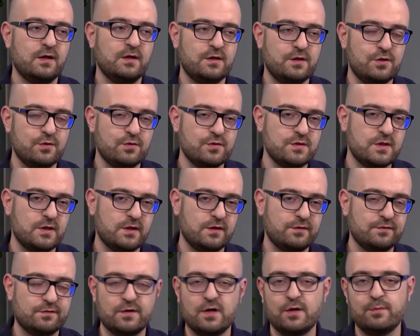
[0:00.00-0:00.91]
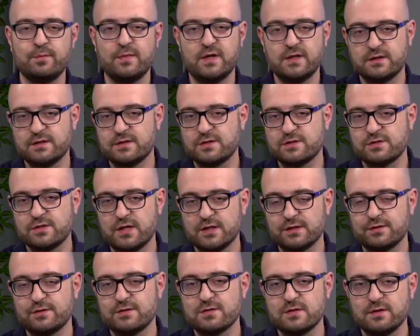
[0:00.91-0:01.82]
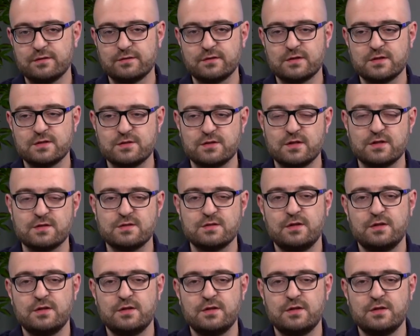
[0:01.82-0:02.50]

using from Fasttoken or Softconstruct. So